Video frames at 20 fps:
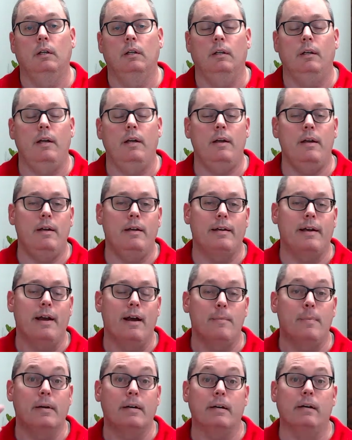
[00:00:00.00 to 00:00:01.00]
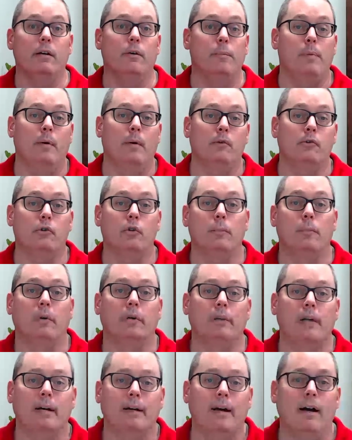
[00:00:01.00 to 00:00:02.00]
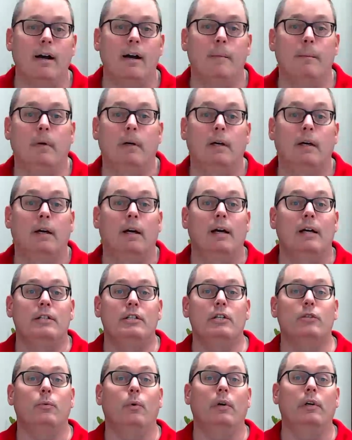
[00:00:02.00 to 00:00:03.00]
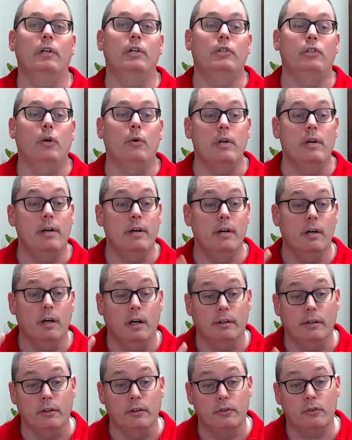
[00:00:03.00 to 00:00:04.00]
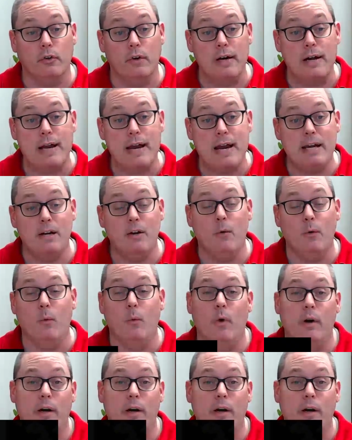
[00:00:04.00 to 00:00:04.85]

Hey, Gary Baker here with PosterReport.com. Just wanted to show you here on the screen what